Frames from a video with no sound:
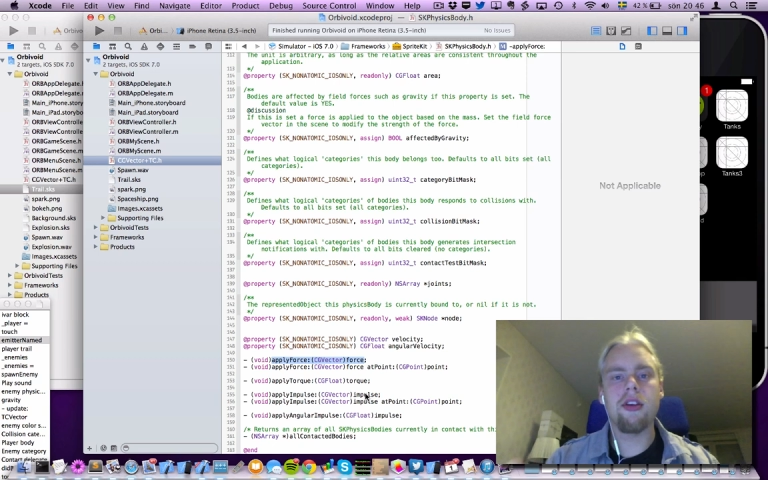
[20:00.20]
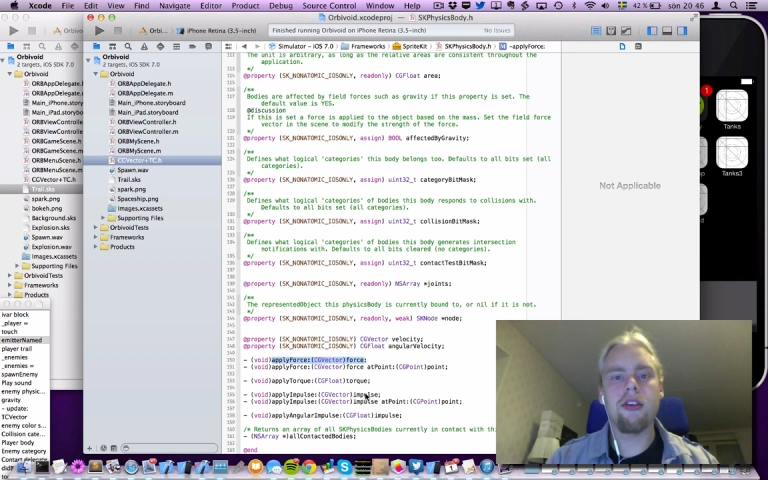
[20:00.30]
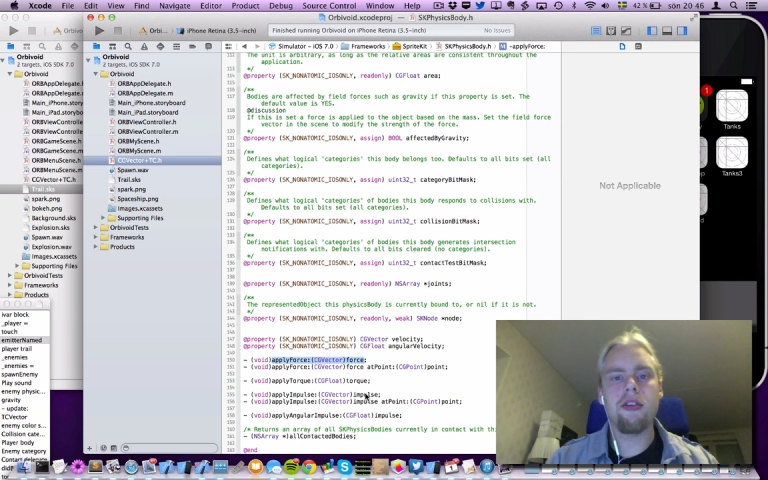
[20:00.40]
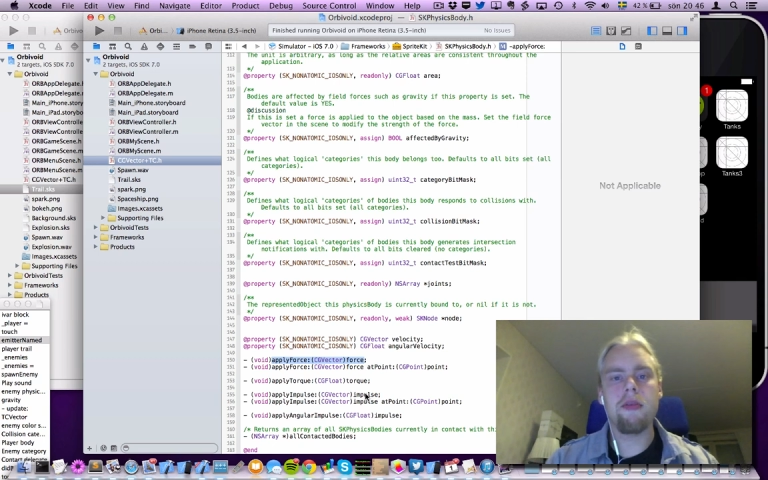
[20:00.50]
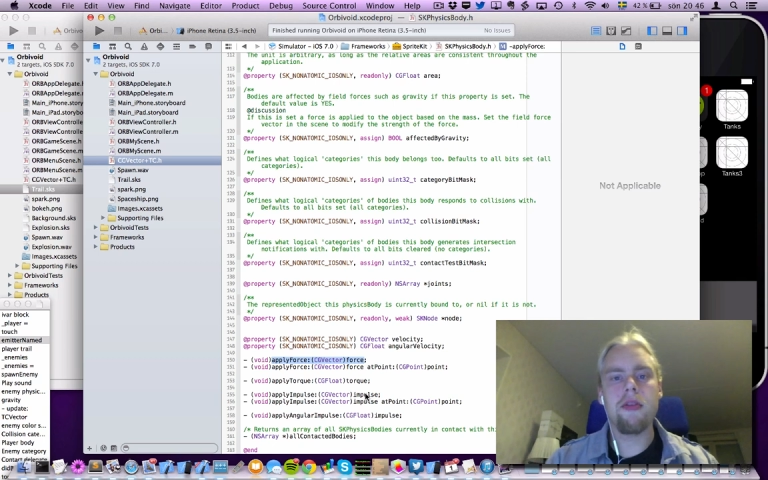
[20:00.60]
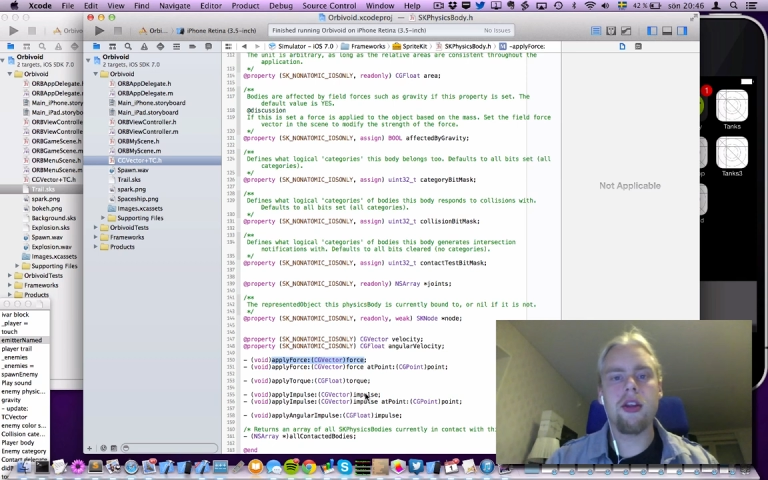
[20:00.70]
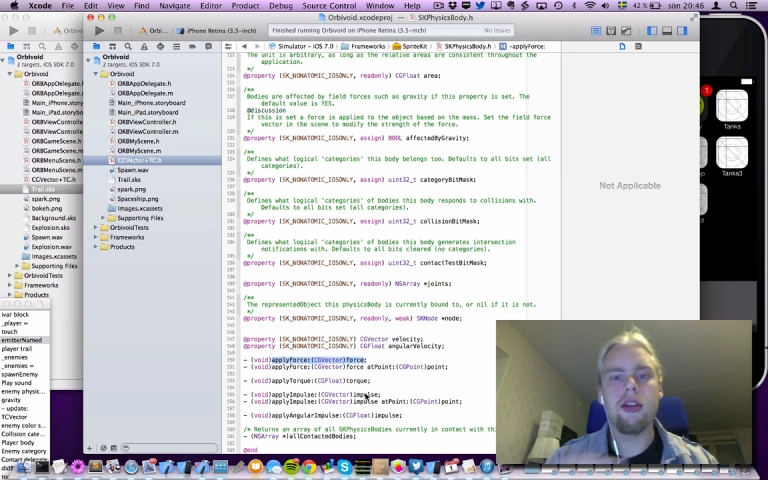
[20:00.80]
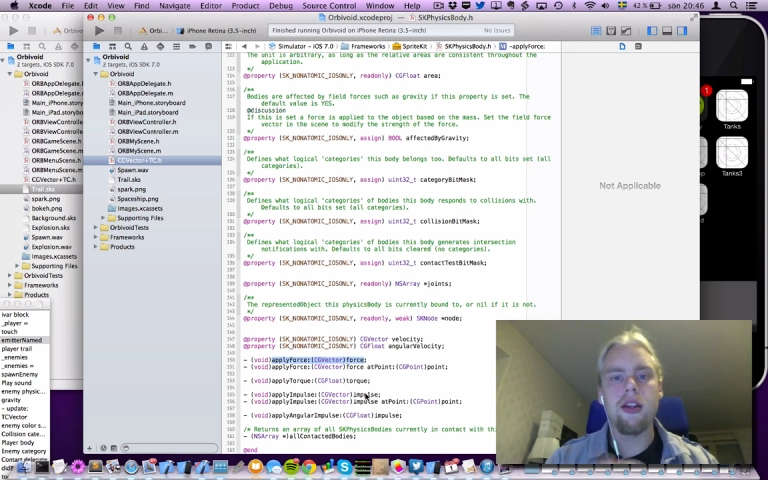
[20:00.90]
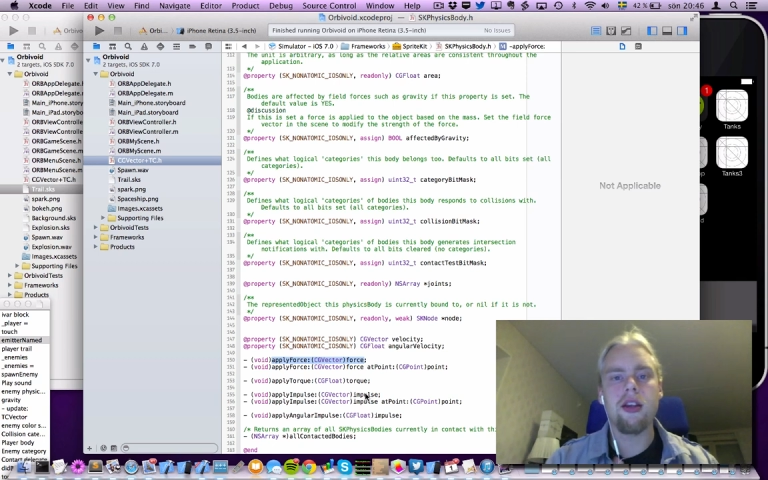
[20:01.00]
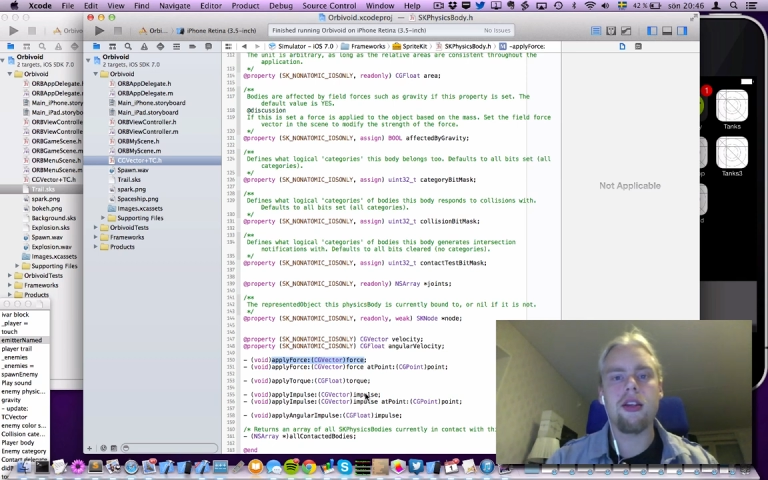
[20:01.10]
and
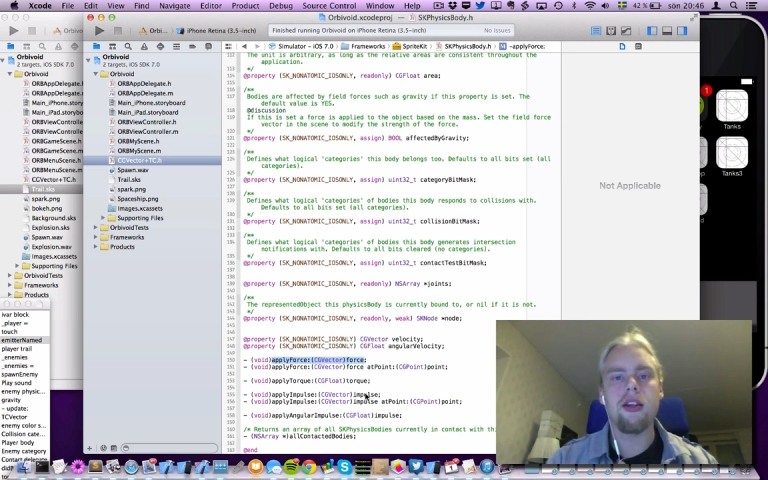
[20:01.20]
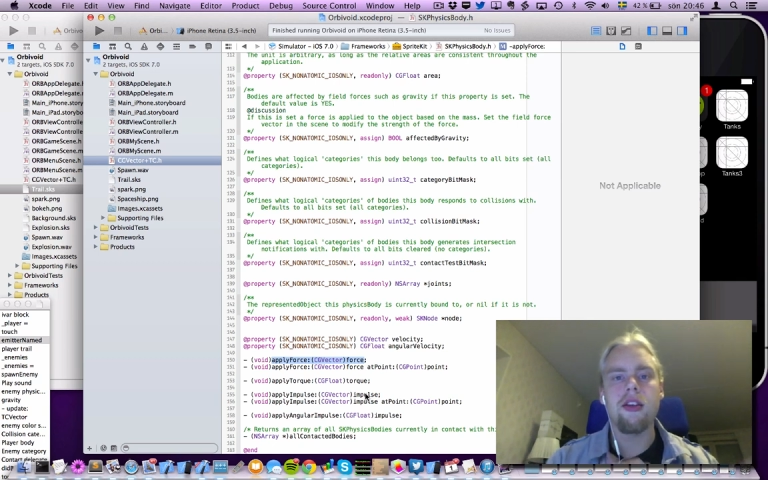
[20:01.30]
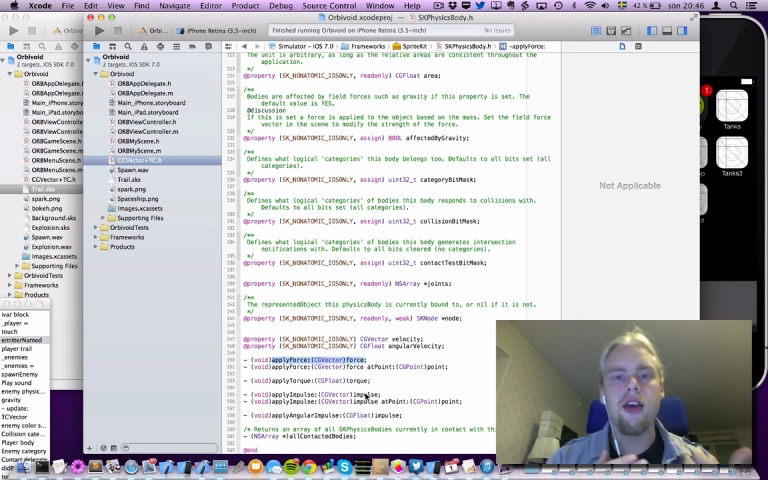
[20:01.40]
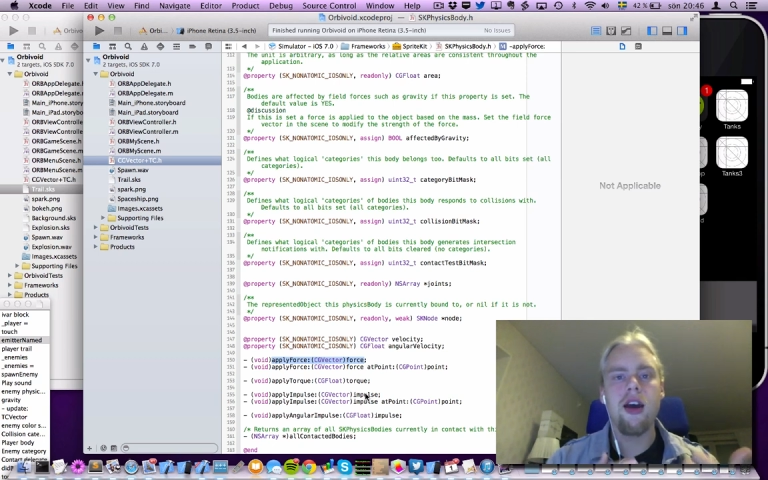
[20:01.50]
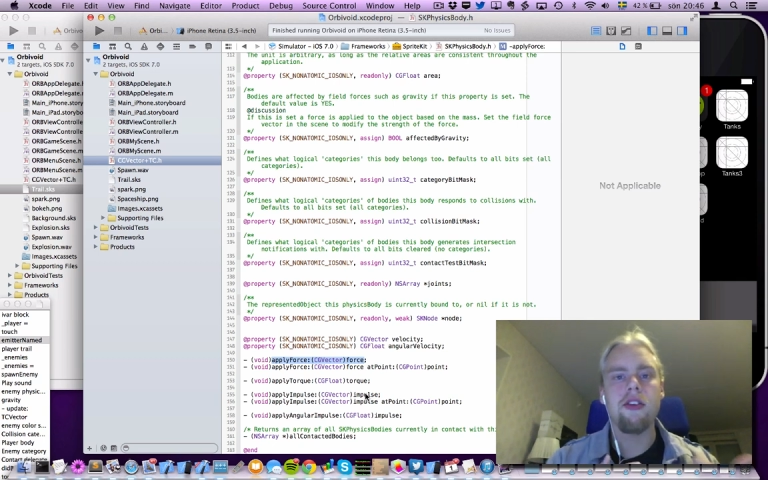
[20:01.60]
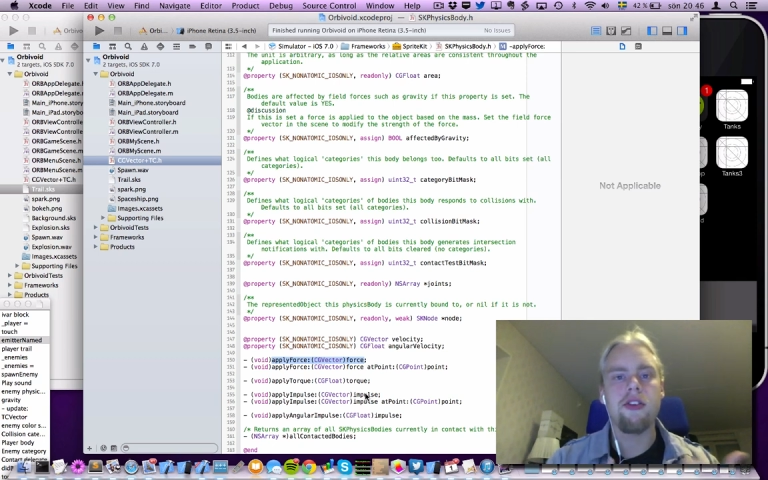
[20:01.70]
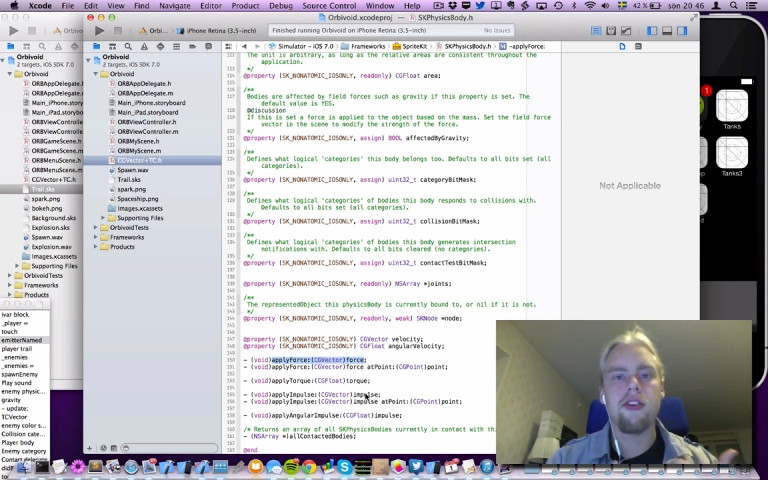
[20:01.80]
something, it has